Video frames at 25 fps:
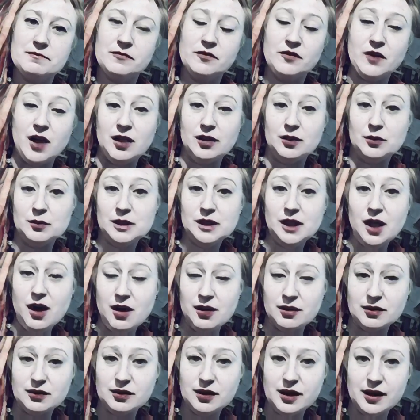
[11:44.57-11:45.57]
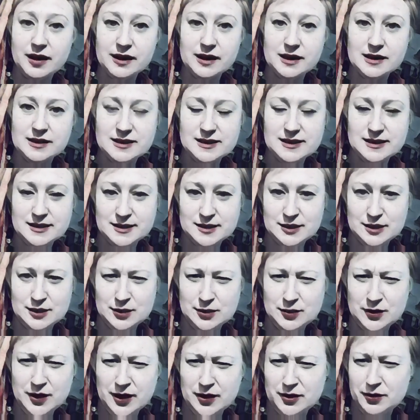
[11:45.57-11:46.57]
follow along. I guess to
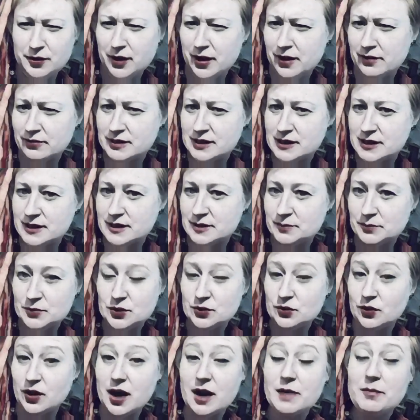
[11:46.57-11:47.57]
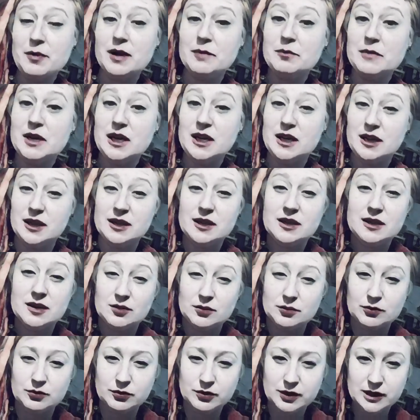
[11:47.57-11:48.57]
do that you have to subscribe. I'm
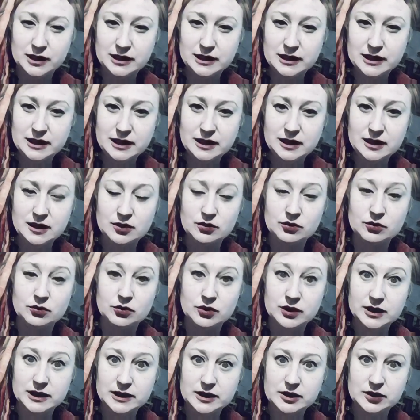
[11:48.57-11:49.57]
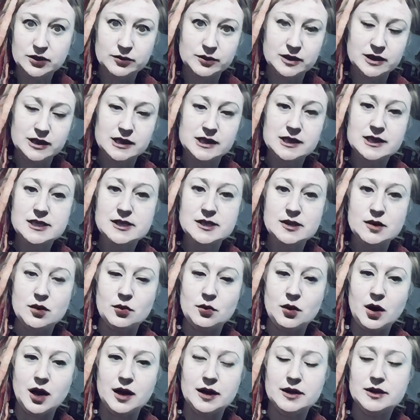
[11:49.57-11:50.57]
really new at this,
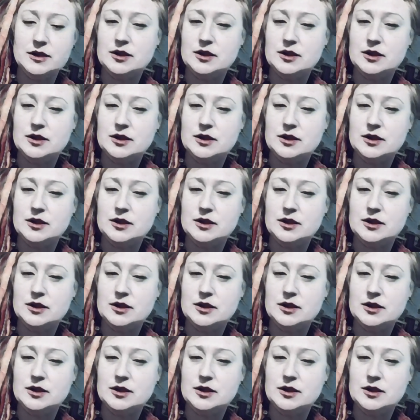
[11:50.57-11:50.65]
so